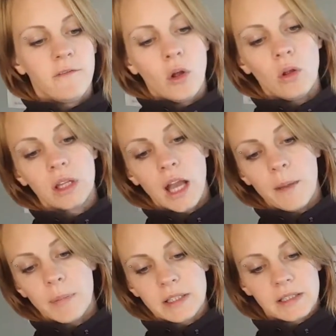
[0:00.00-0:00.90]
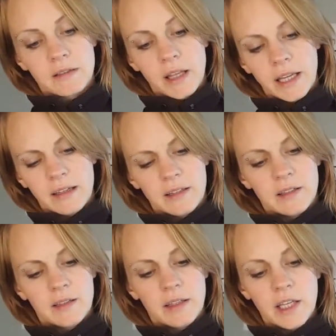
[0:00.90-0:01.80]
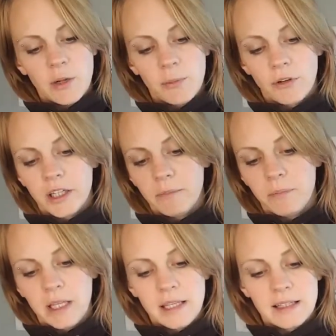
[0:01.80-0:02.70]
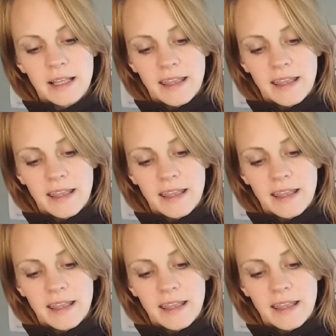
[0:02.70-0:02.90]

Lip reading: fold up. It's like a neoprene piece.